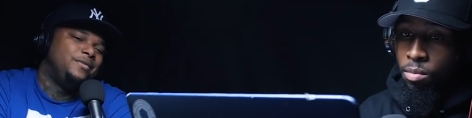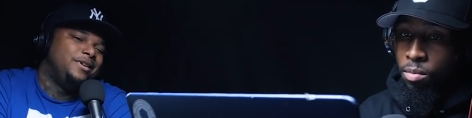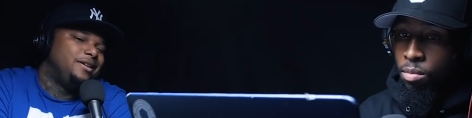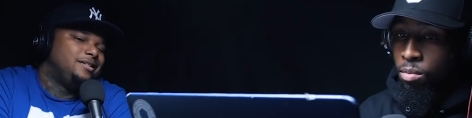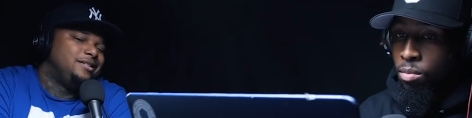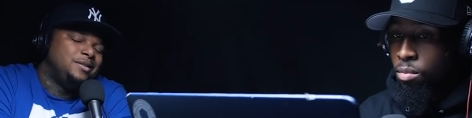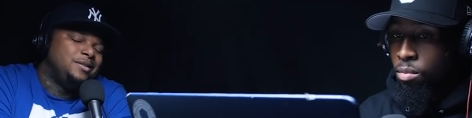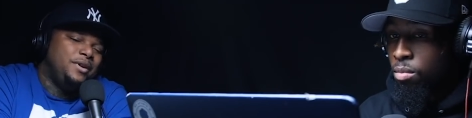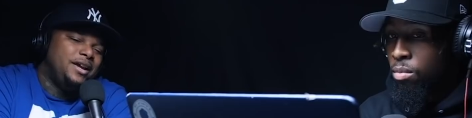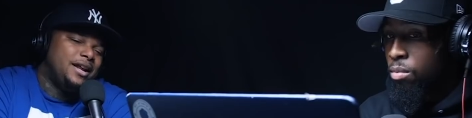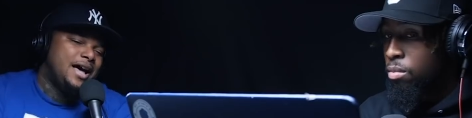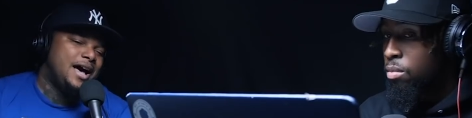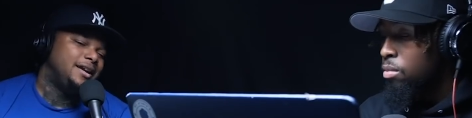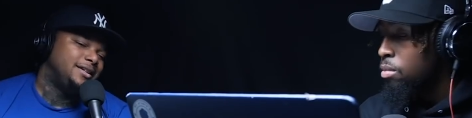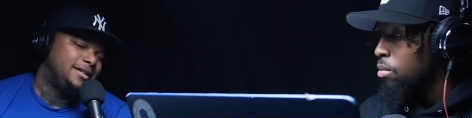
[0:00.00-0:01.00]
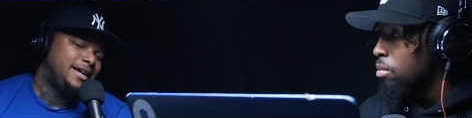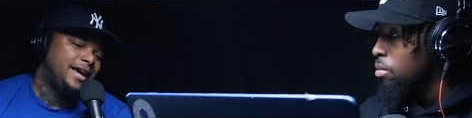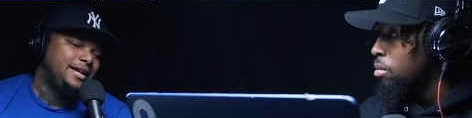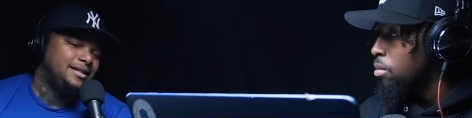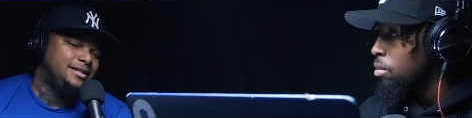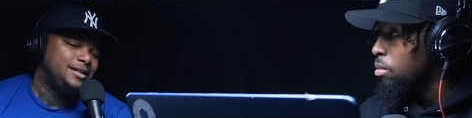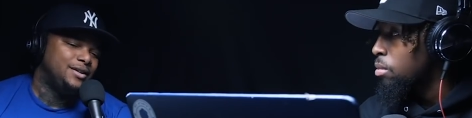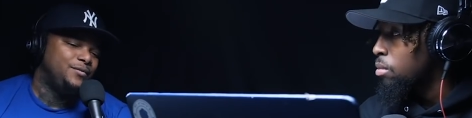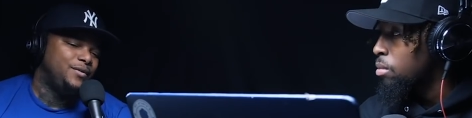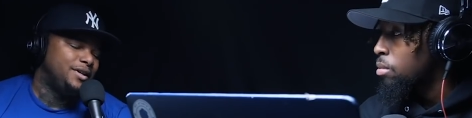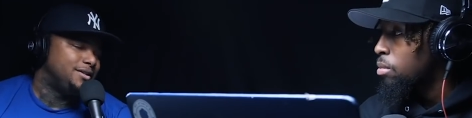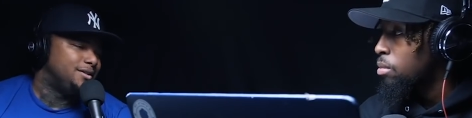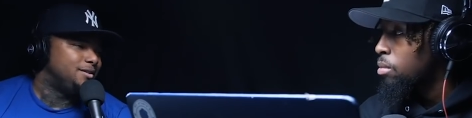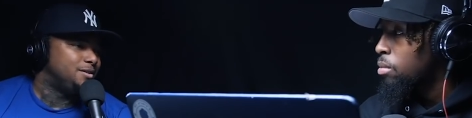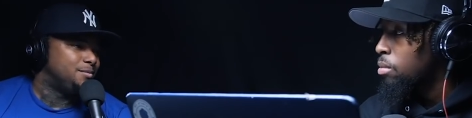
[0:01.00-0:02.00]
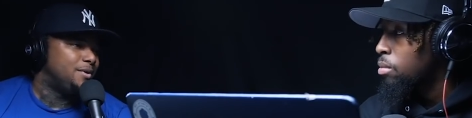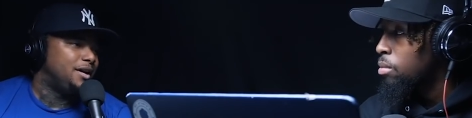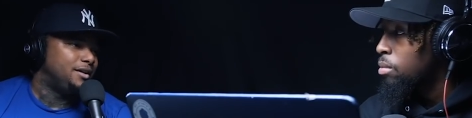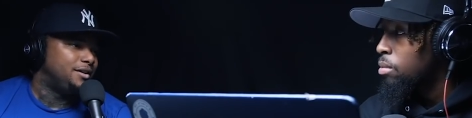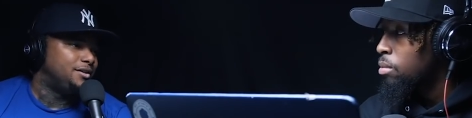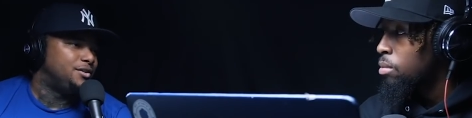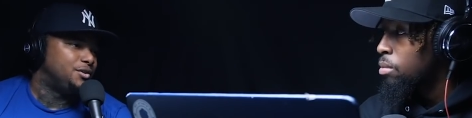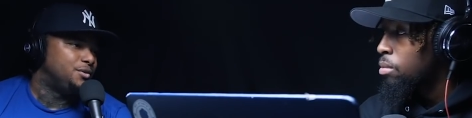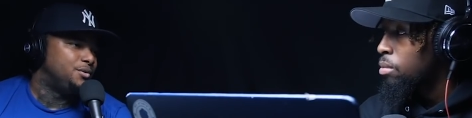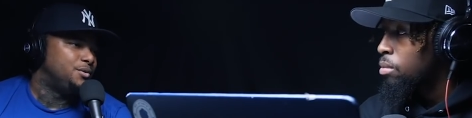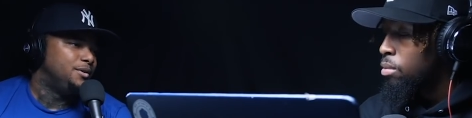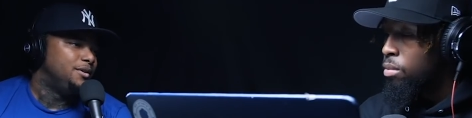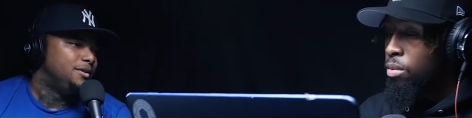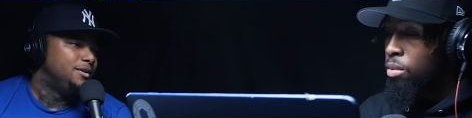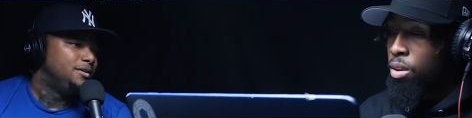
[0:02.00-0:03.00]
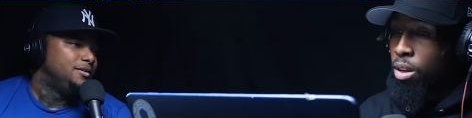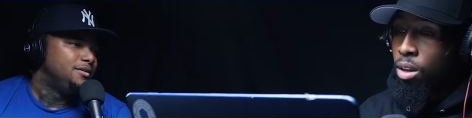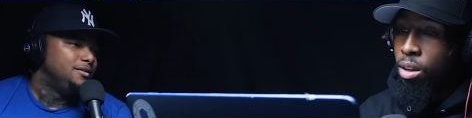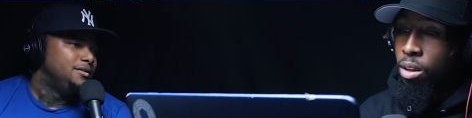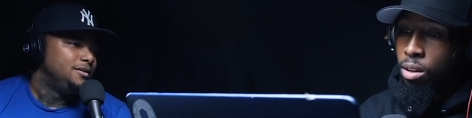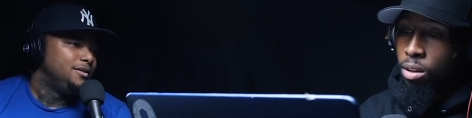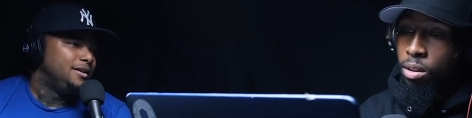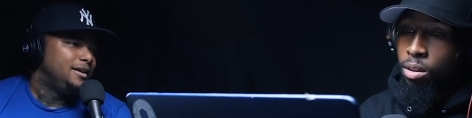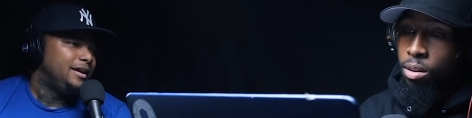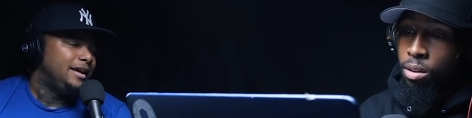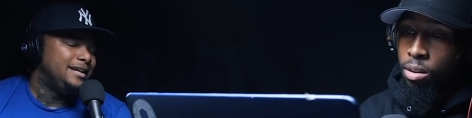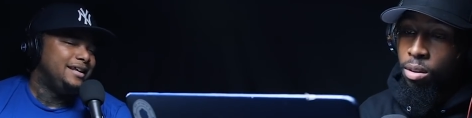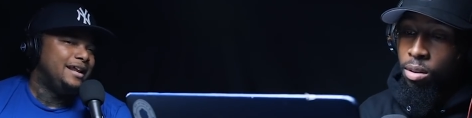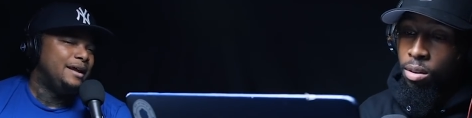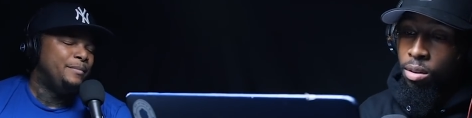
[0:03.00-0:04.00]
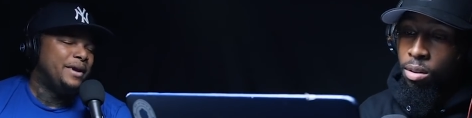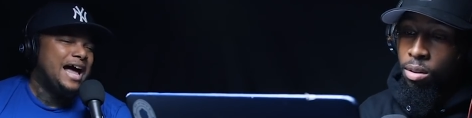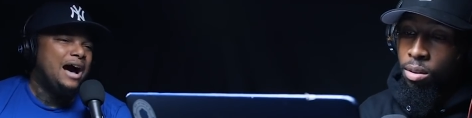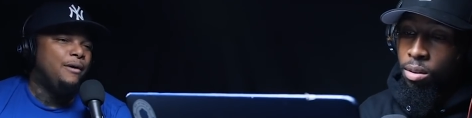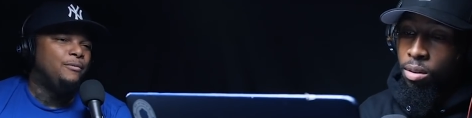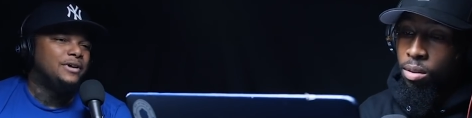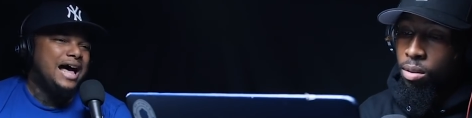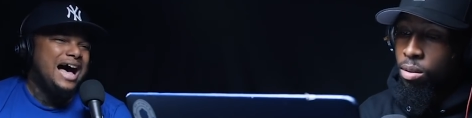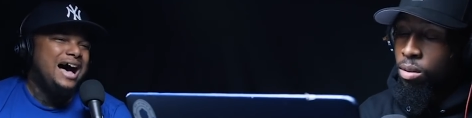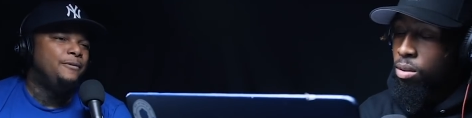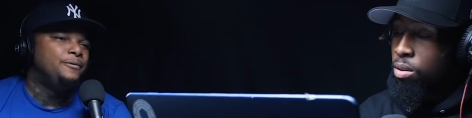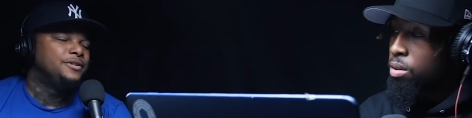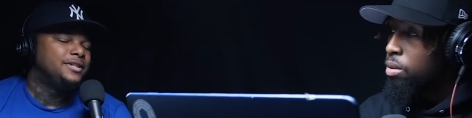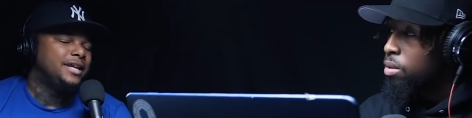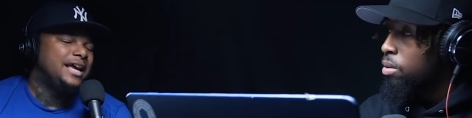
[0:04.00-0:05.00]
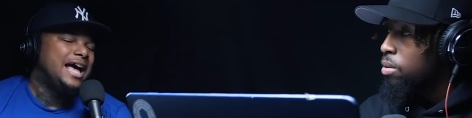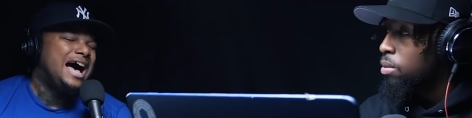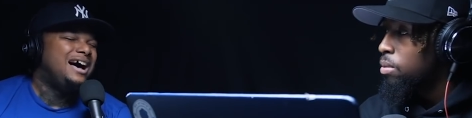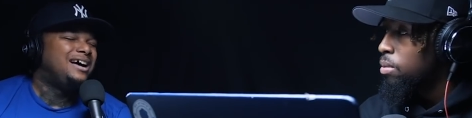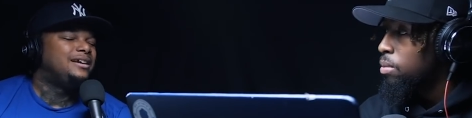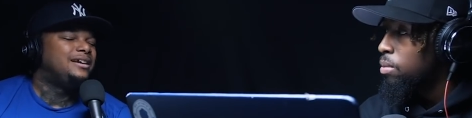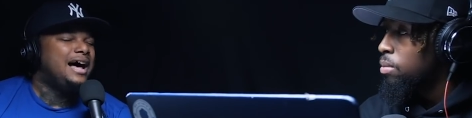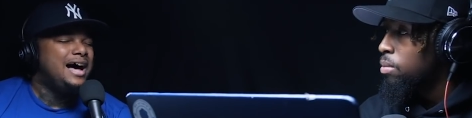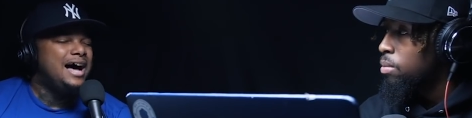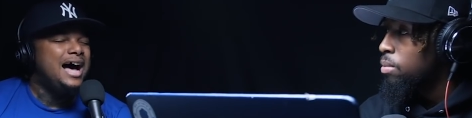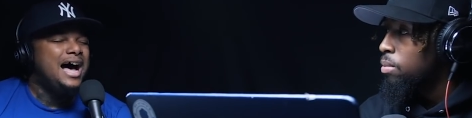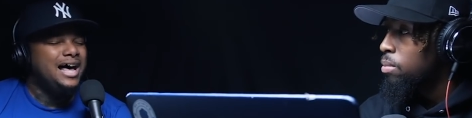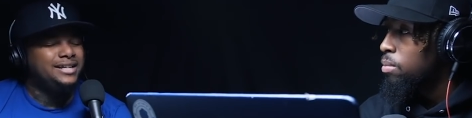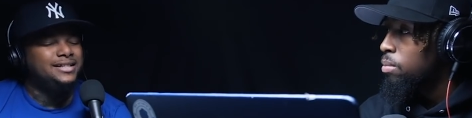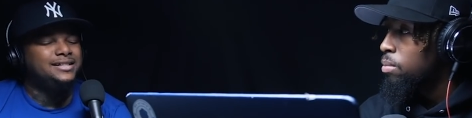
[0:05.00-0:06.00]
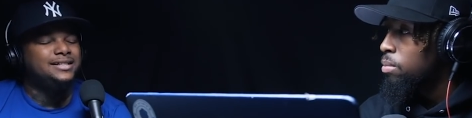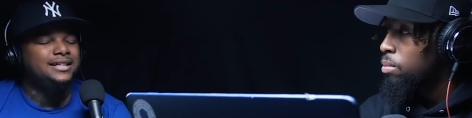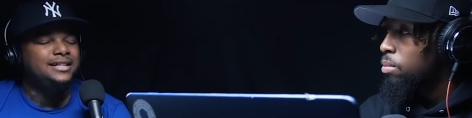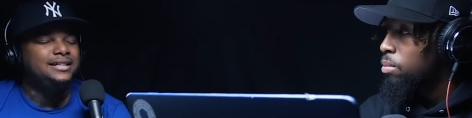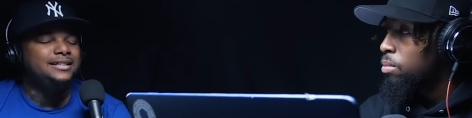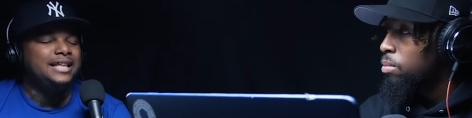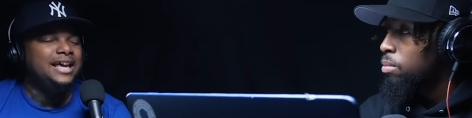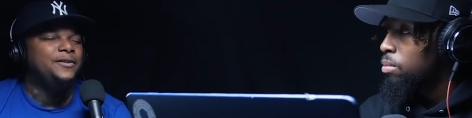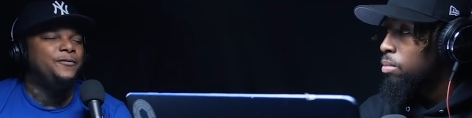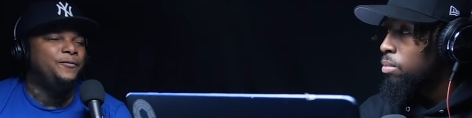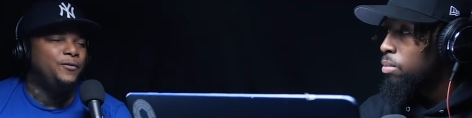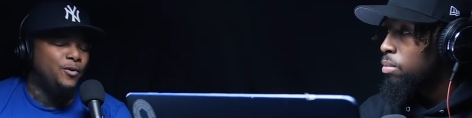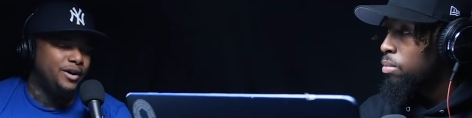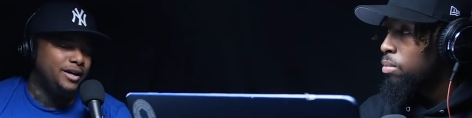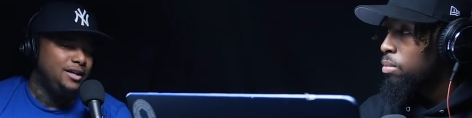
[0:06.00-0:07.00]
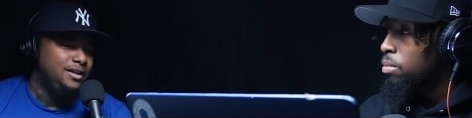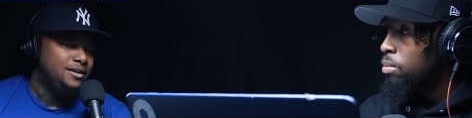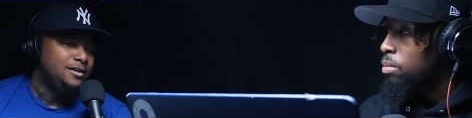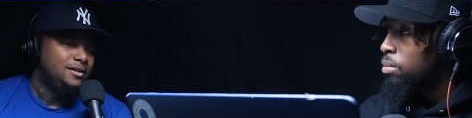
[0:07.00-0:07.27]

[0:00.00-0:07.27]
Speaker 1: just being honest. Casey and Vixen is probably the two. Yeah. And then, but I was, I was, I, I honestly think forty,